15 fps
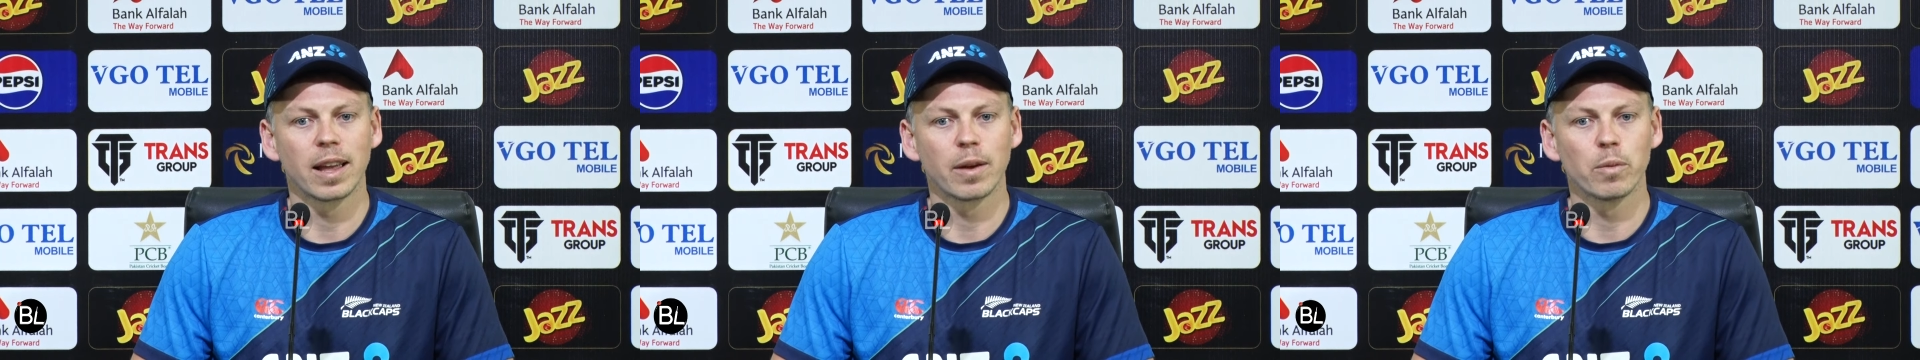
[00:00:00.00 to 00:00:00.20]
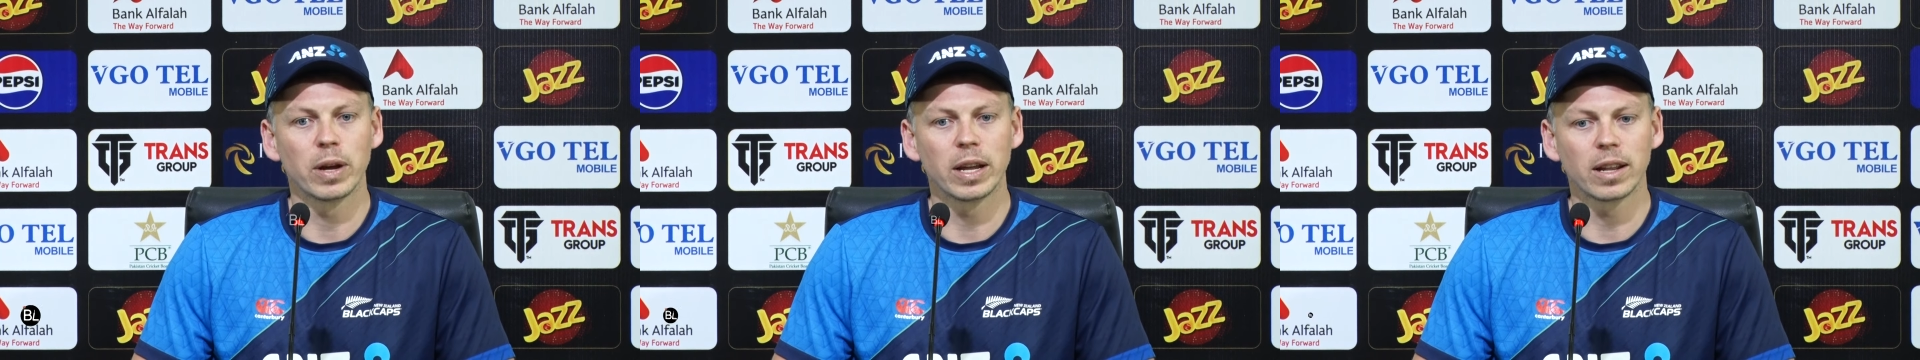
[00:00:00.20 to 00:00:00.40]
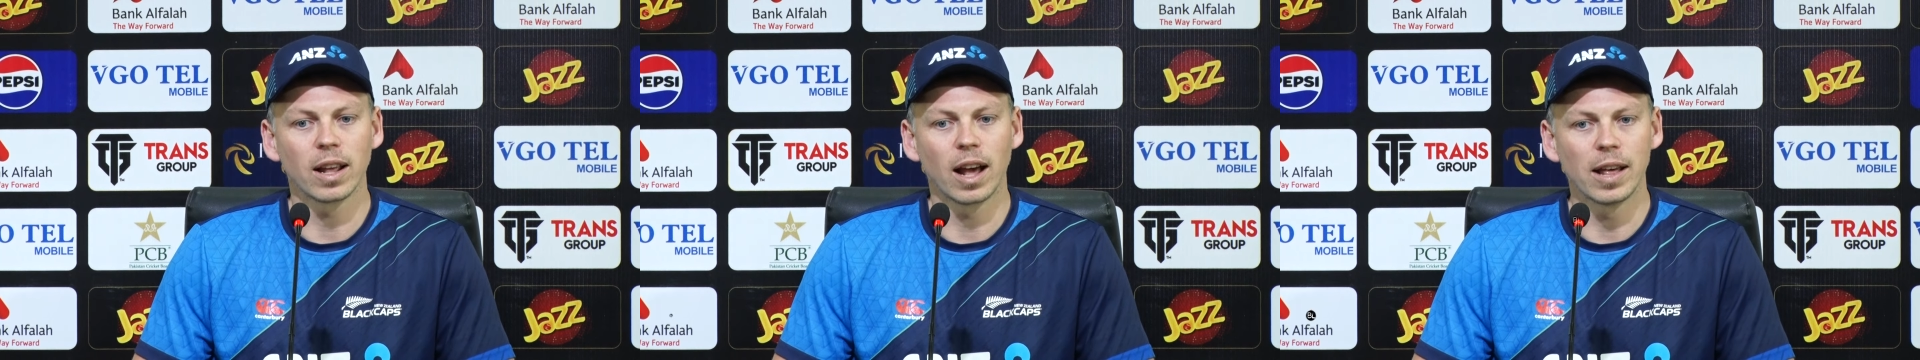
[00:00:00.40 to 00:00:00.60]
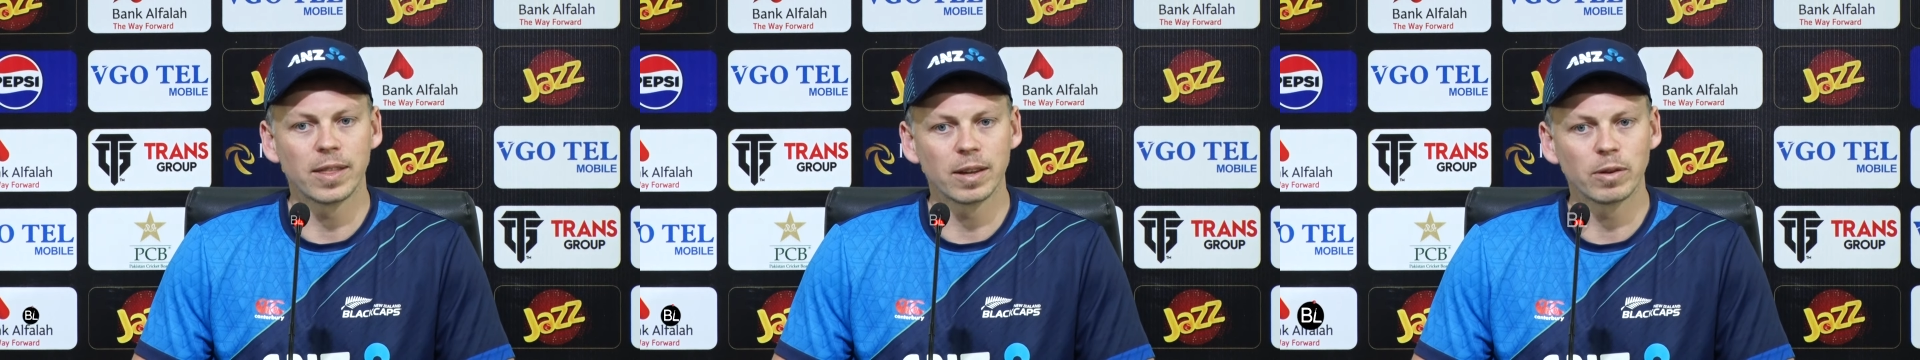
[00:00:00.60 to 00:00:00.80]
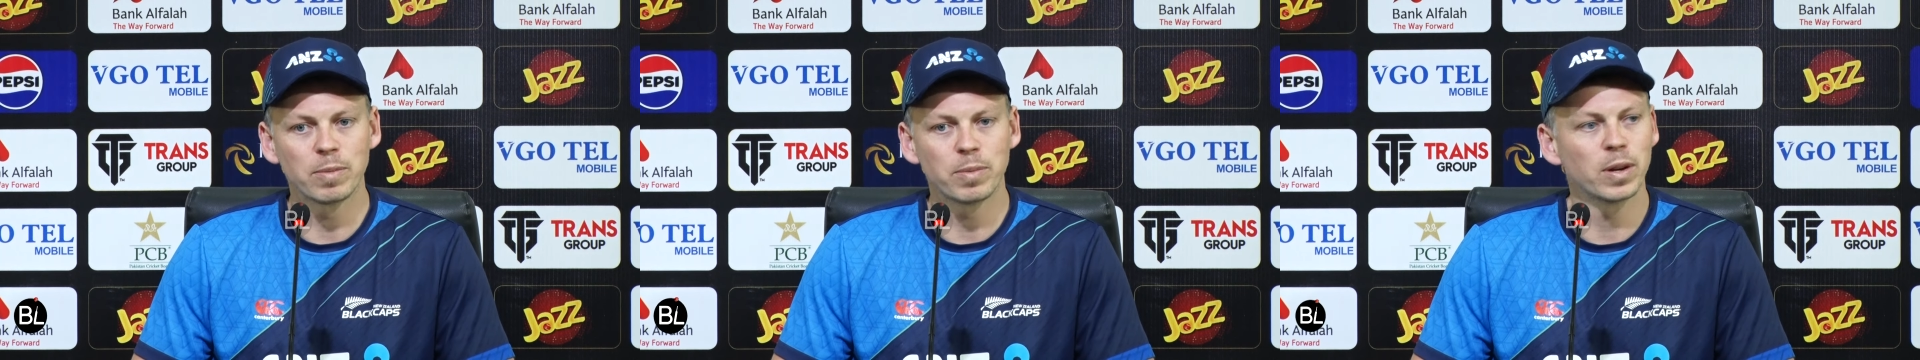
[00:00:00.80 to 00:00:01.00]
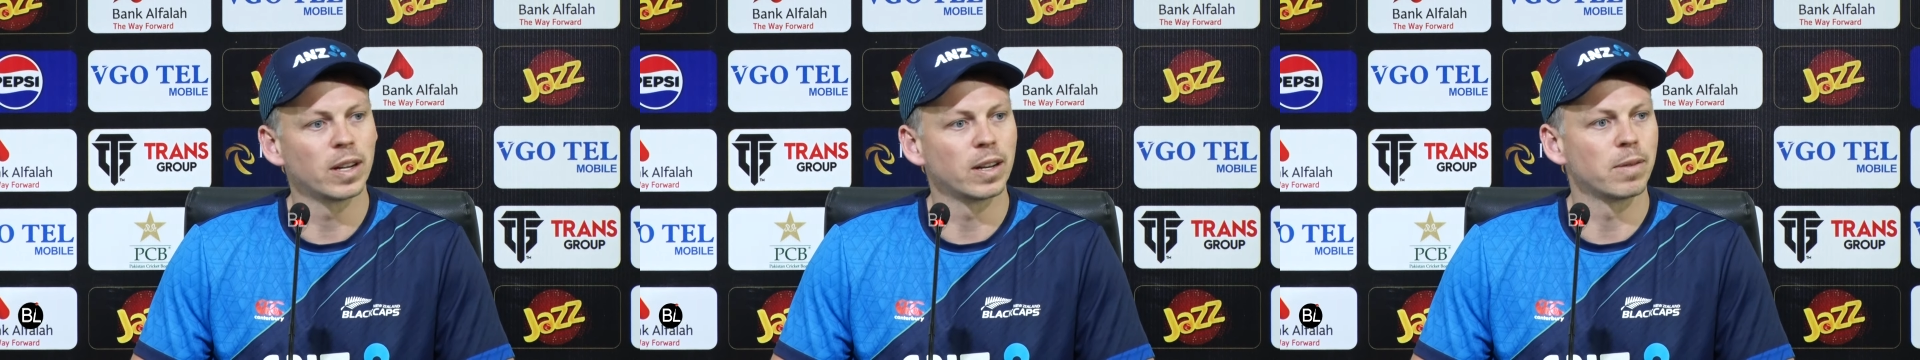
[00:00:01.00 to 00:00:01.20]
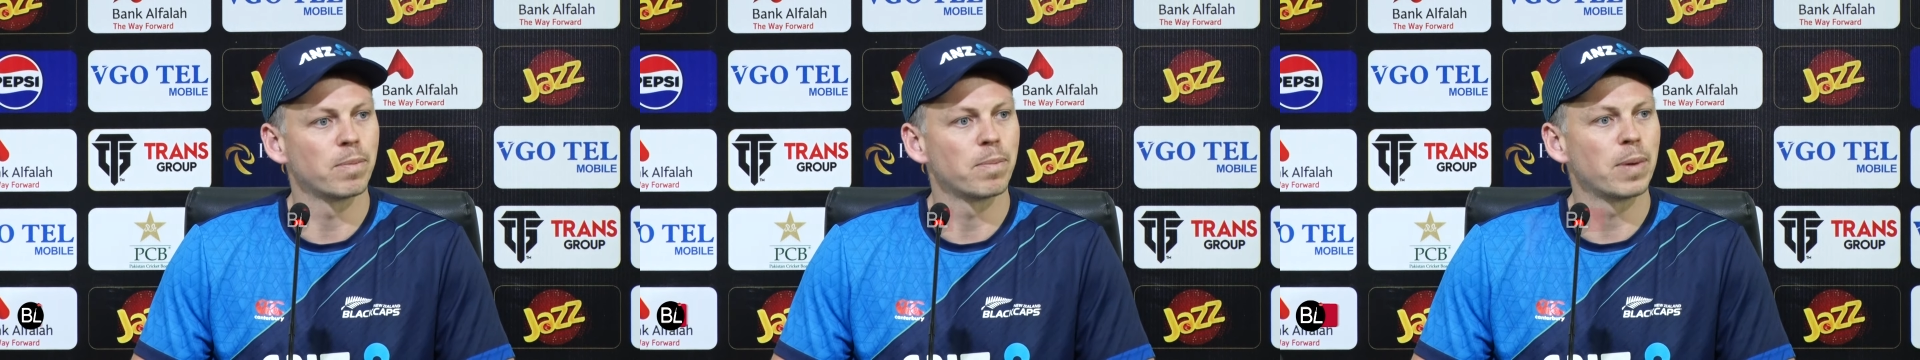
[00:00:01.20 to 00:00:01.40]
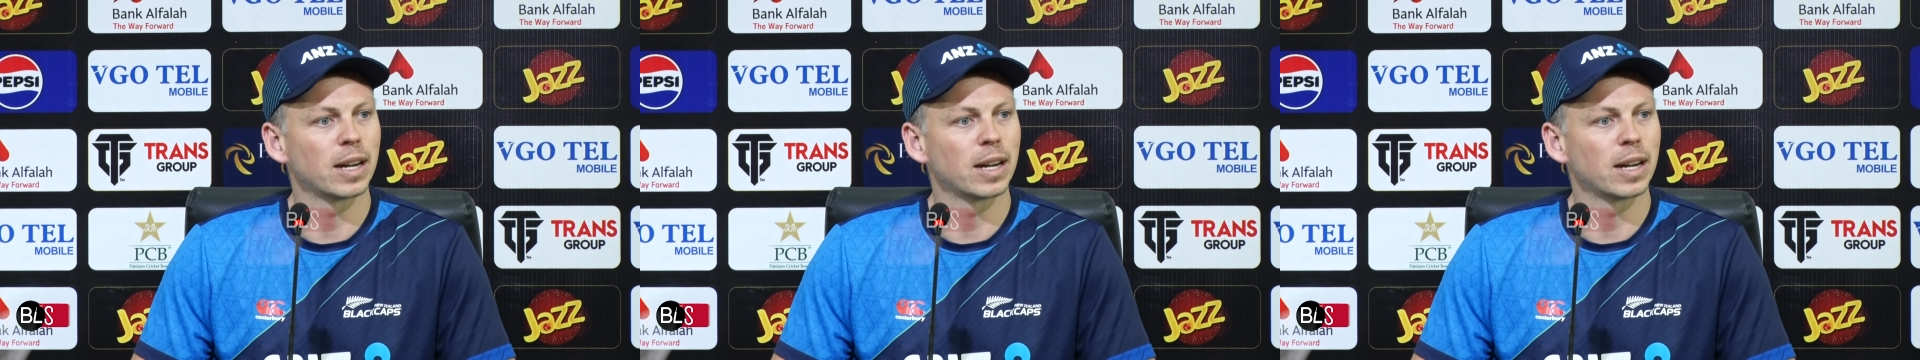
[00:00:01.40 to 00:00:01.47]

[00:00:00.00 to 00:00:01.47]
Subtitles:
we put